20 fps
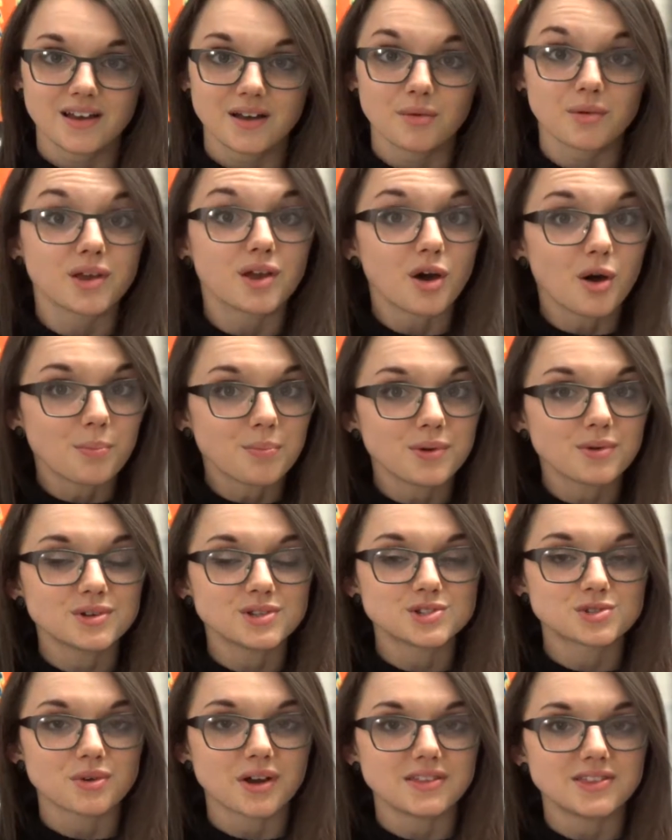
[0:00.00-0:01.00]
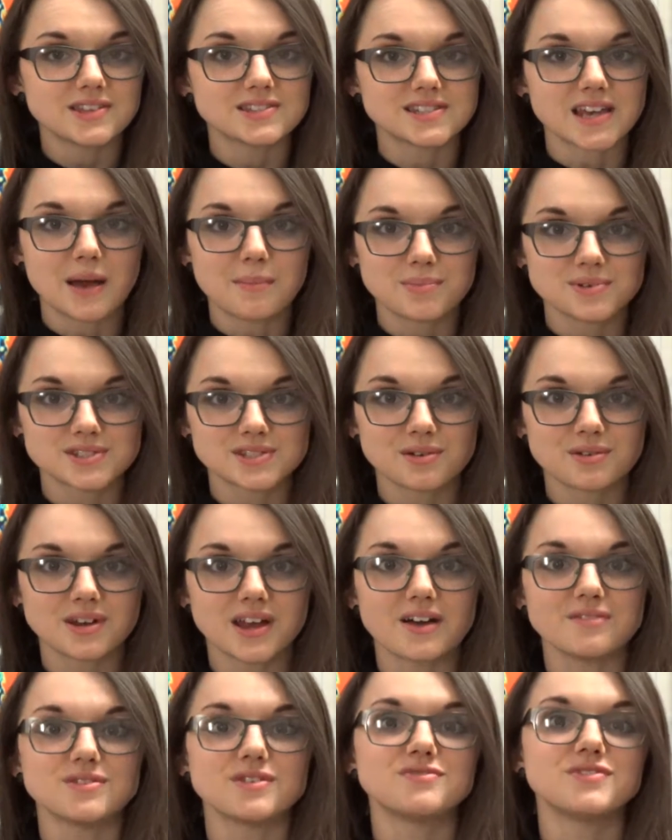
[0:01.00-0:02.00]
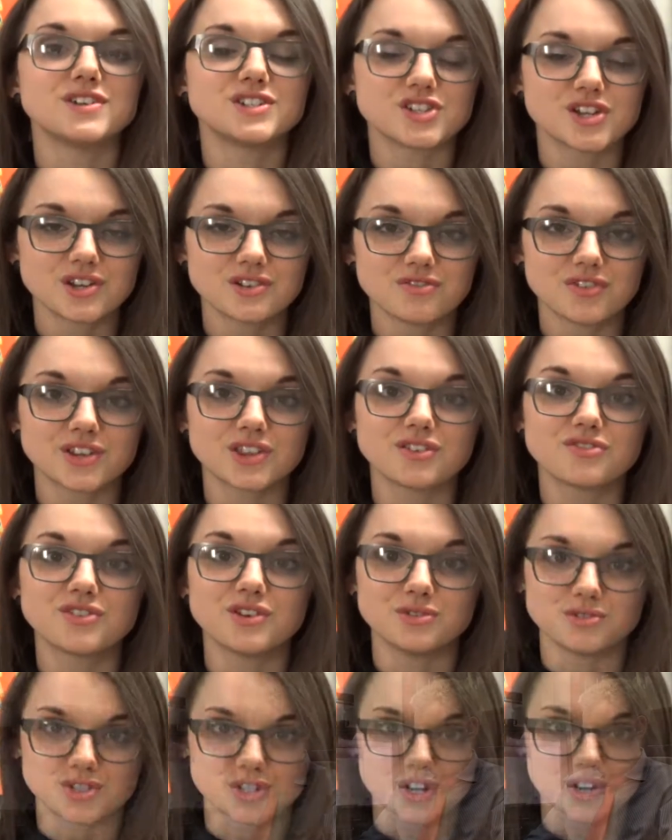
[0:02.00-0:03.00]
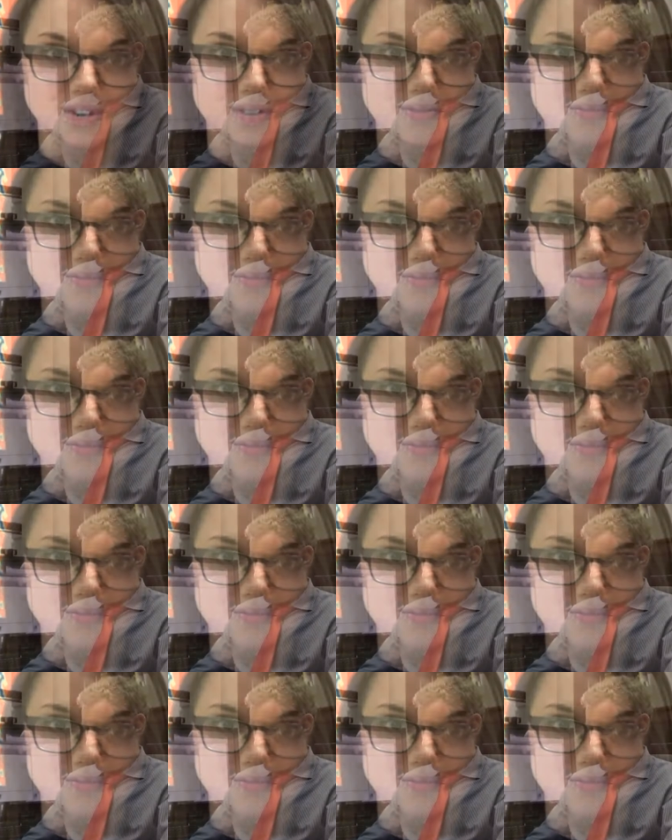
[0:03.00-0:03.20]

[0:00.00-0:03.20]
We hope you enjoyed this episode of A Vision for the Future.